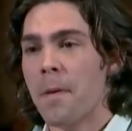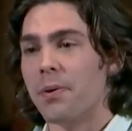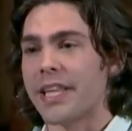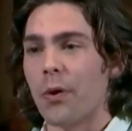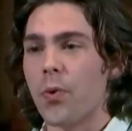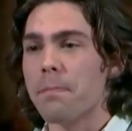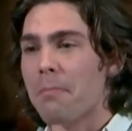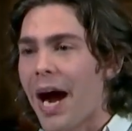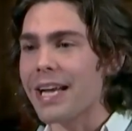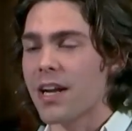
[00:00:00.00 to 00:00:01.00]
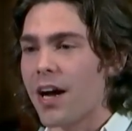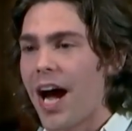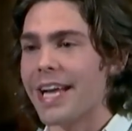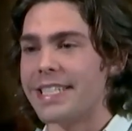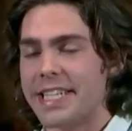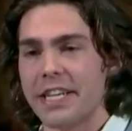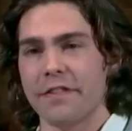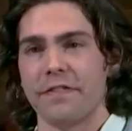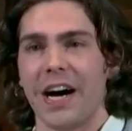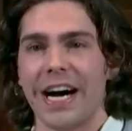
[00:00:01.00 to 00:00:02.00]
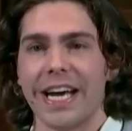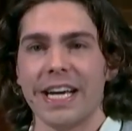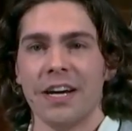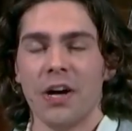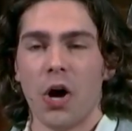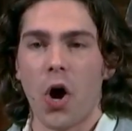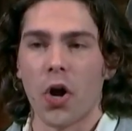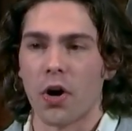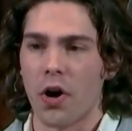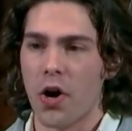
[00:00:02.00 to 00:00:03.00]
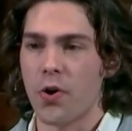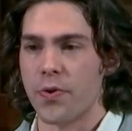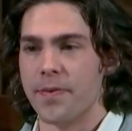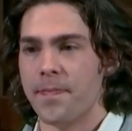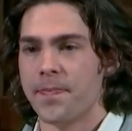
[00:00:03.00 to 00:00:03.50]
but that we might not identify on our own.